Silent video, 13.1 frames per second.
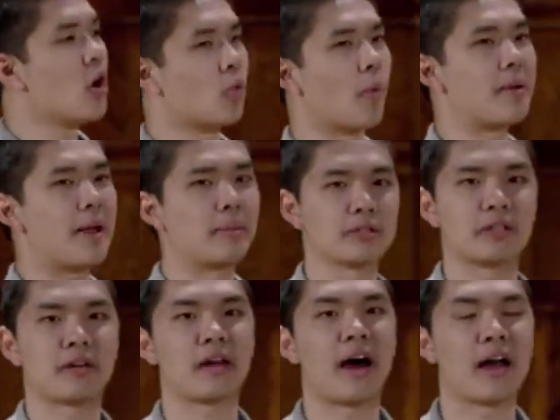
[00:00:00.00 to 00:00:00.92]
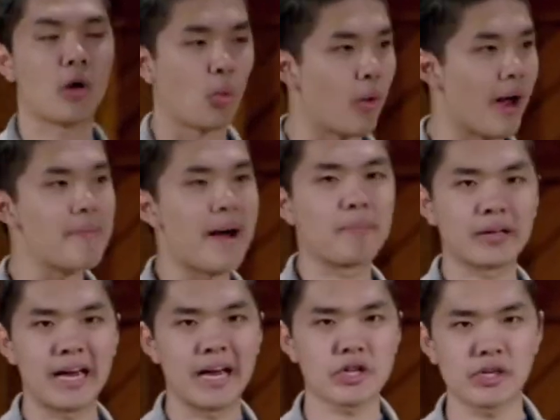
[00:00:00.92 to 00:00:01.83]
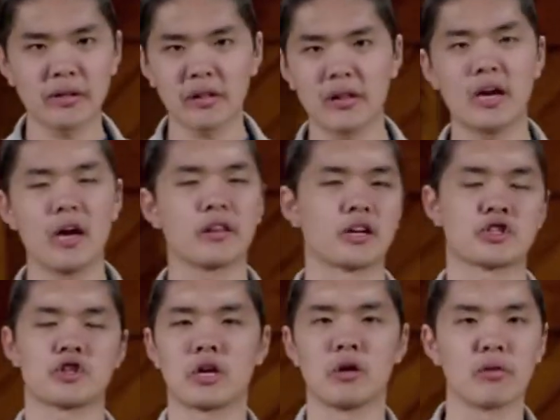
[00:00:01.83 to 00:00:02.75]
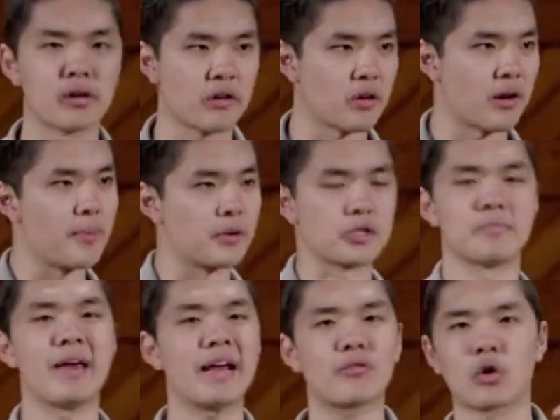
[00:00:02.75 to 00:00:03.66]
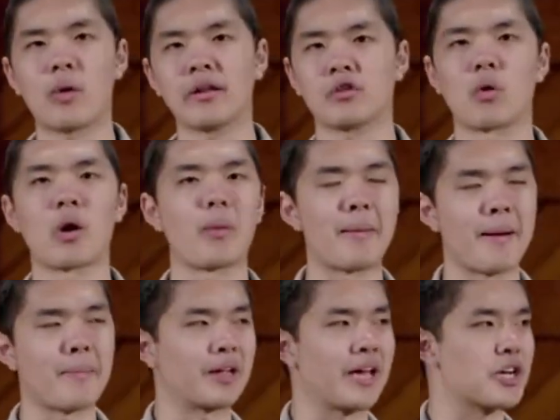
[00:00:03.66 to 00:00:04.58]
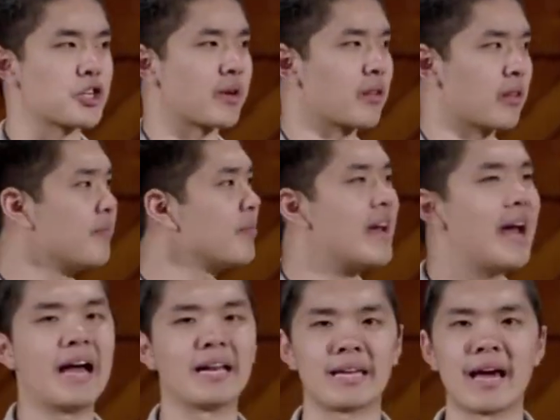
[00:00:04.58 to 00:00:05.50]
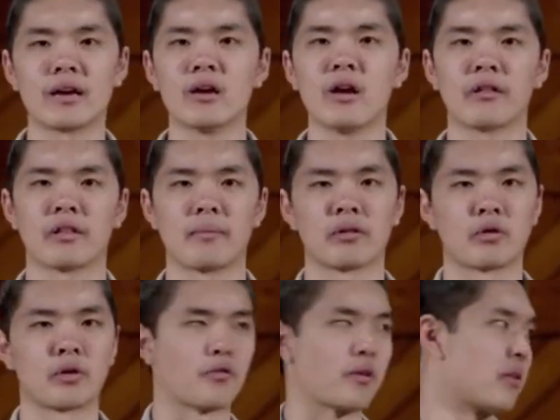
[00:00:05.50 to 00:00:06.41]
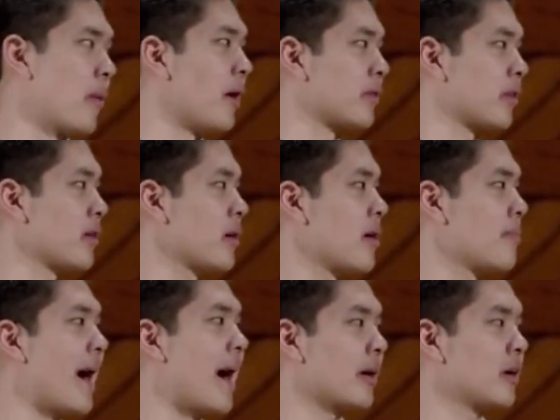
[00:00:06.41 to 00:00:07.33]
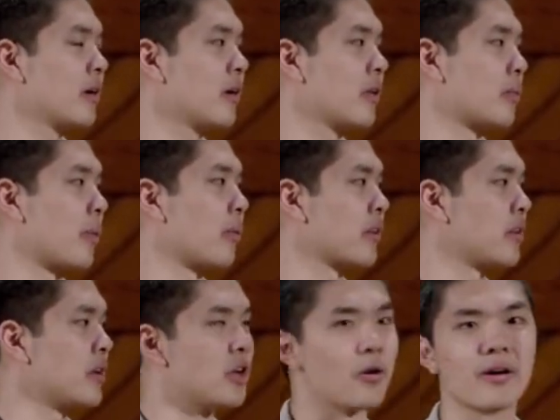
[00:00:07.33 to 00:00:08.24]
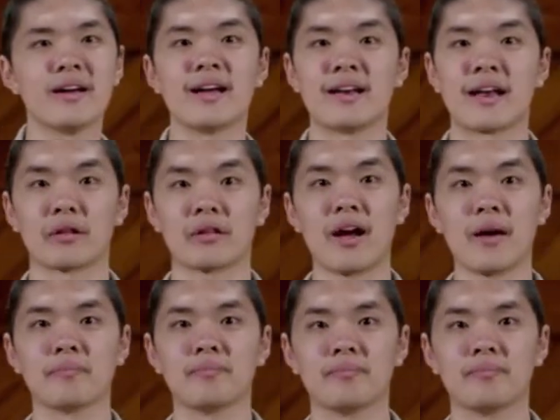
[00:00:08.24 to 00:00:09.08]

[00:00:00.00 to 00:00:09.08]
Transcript: we'll be able to design web applications such that users are able to make requests to our web applications and get some sort of response back. So we will see you next time.